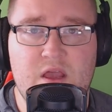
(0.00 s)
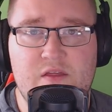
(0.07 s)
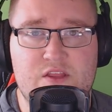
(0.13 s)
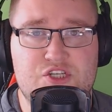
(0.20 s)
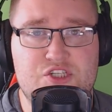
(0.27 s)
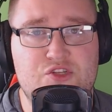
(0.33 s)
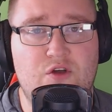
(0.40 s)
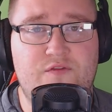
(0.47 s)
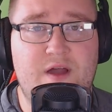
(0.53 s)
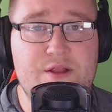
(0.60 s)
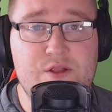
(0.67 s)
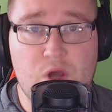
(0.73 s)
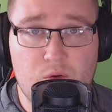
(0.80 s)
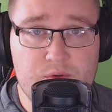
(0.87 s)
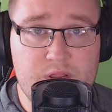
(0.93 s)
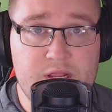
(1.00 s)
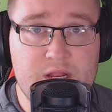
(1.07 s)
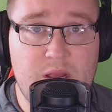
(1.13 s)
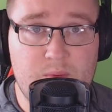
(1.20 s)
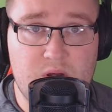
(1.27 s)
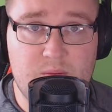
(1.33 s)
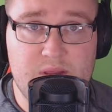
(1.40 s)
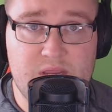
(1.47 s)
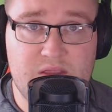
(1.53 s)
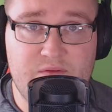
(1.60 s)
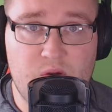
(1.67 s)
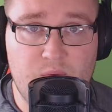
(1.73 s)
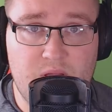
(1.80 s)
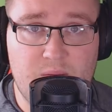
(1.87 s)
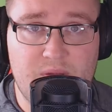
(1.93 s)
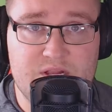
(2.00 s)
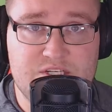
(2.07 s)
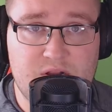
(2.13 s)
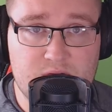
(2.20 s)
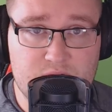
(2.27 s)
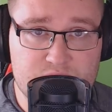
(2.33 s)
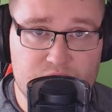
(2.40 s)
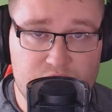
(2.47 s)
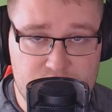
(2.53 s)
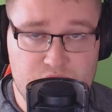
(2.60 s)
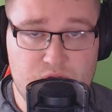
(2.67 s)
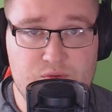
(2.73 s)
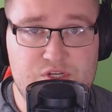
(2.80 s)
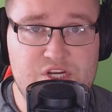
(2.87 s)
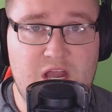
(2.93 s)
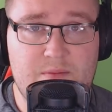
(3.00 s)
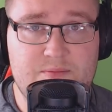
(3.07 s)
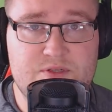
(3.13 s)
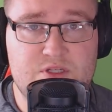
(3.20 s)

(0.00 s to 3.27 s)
The stuff I don't need, I'm going to be giving away on my channel to you chaps.